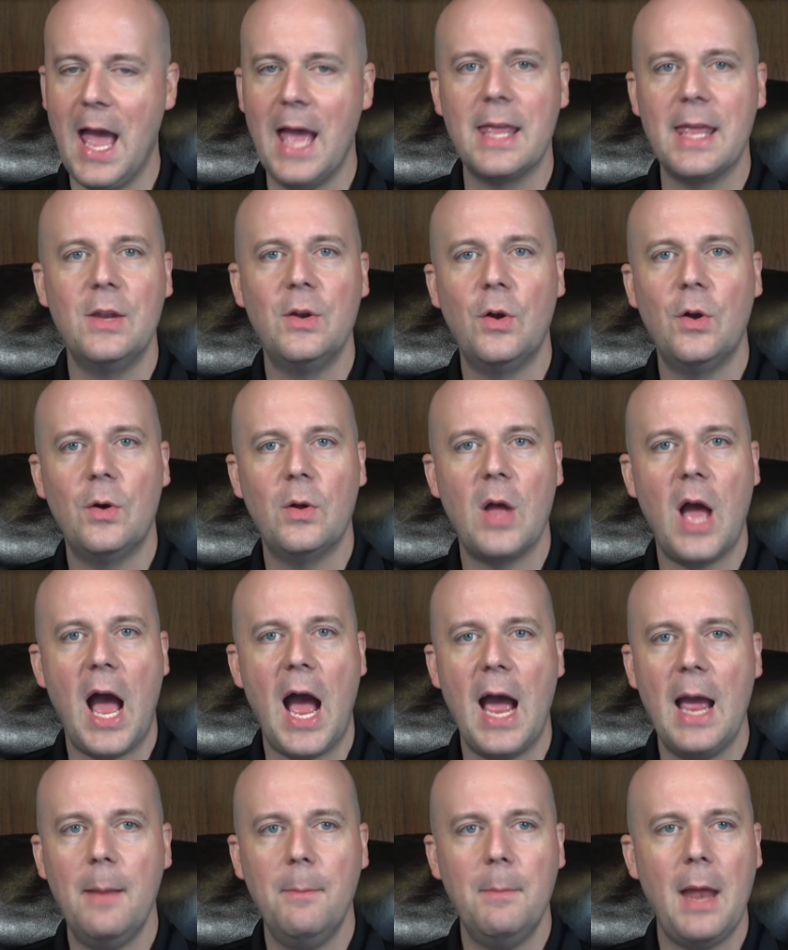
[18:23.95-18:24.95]
You know,
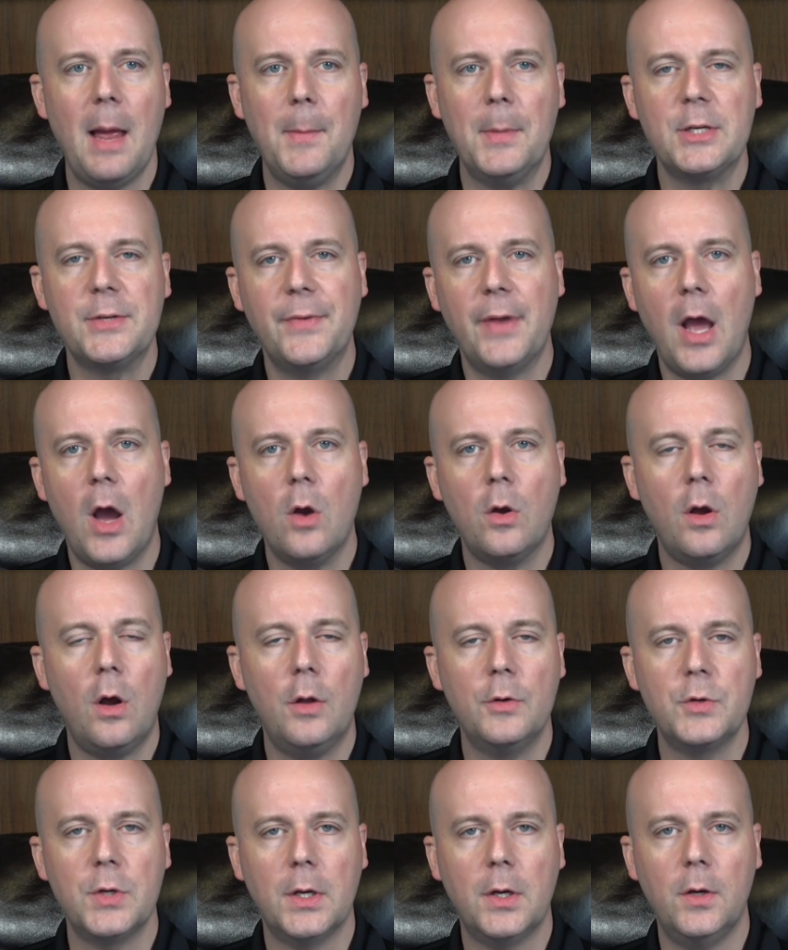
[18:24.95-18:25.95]
I'm not much of an
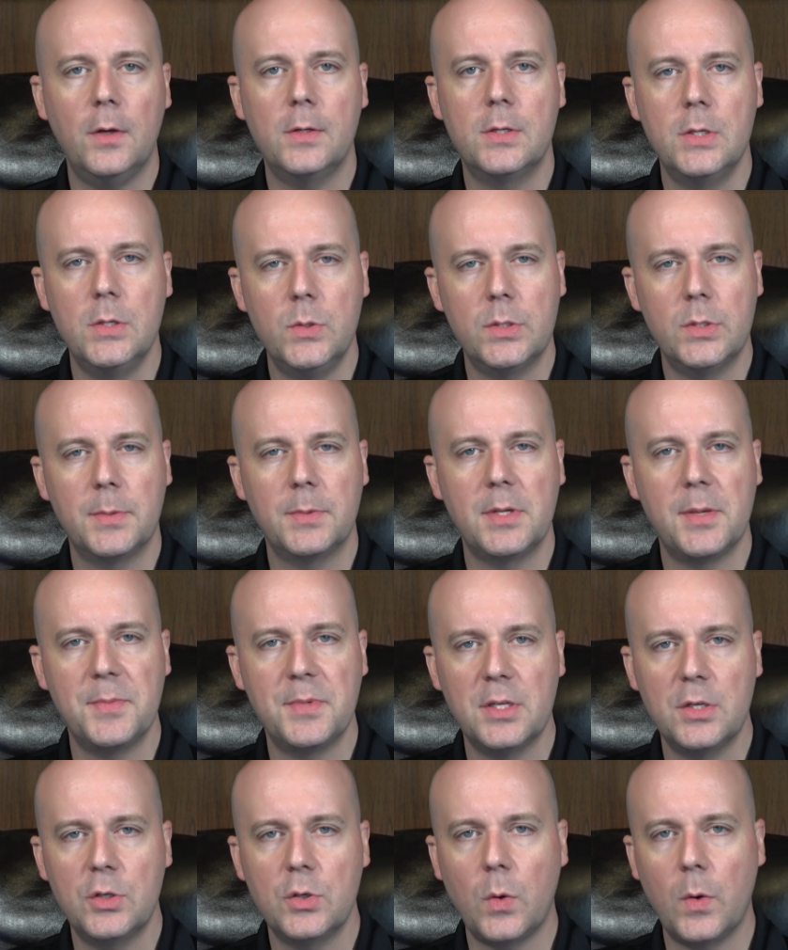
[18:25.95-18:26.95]
alcohol drinker. Do
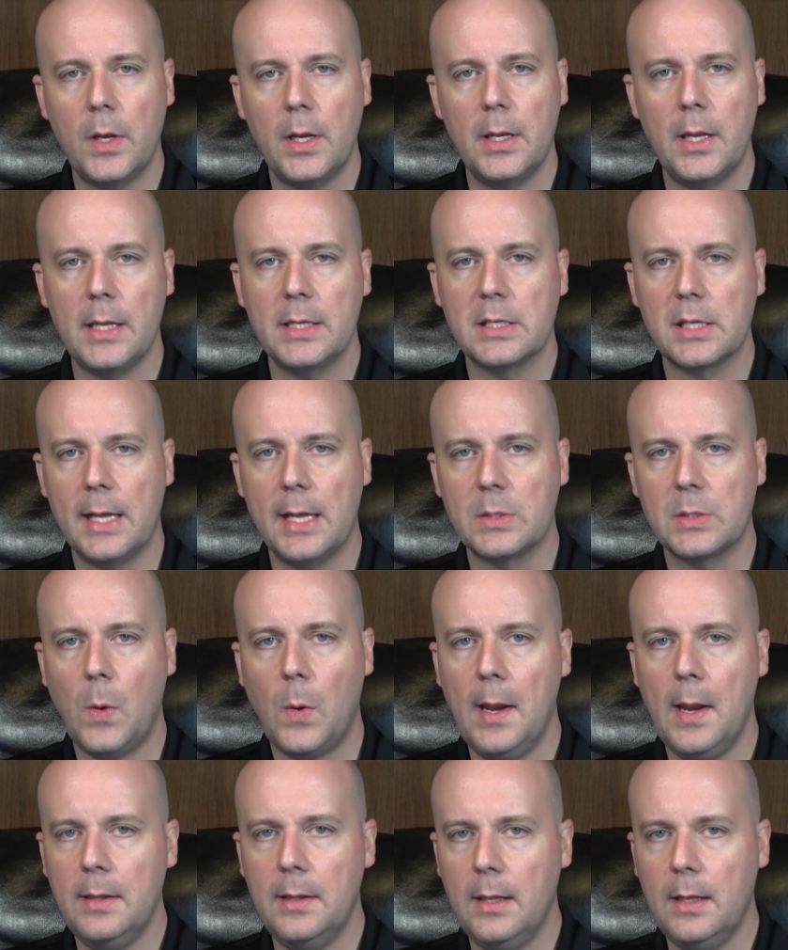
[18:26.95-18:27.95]
sometimes enjoy a nice glass of
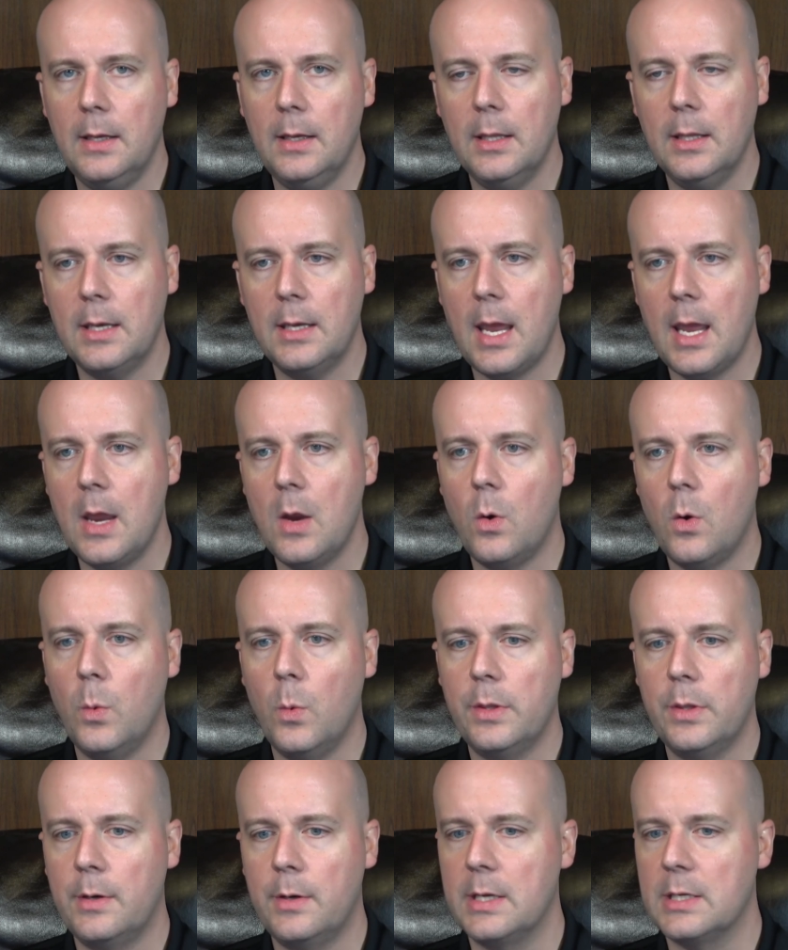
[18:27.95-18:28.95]
wine at the end of the day or
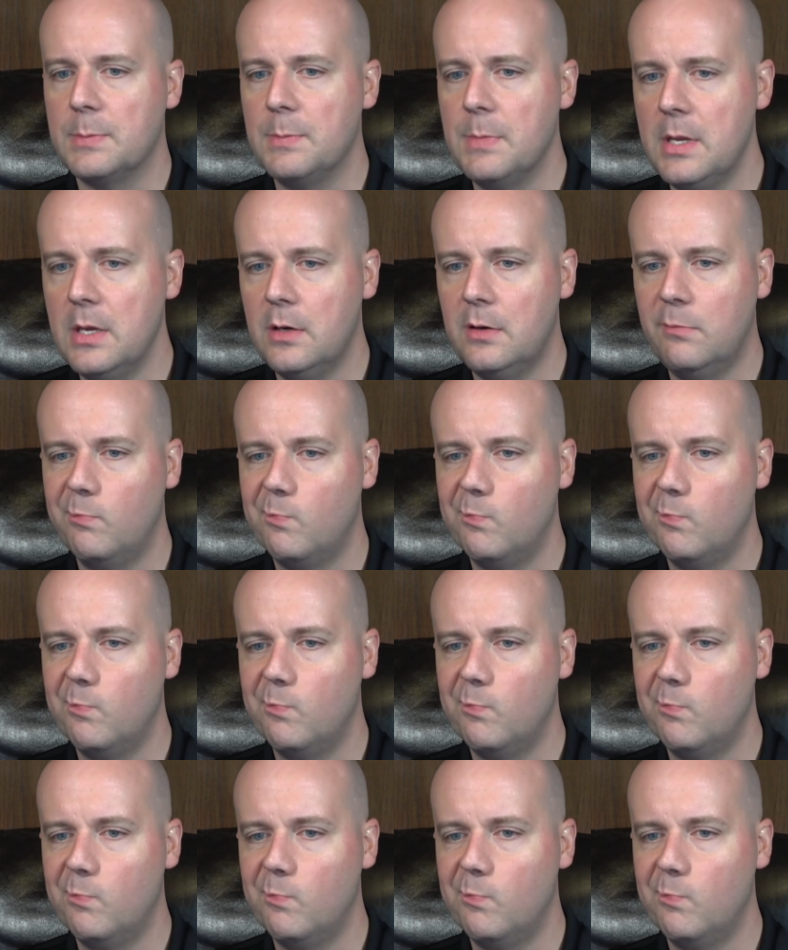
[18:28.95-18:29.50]
with a nice meal.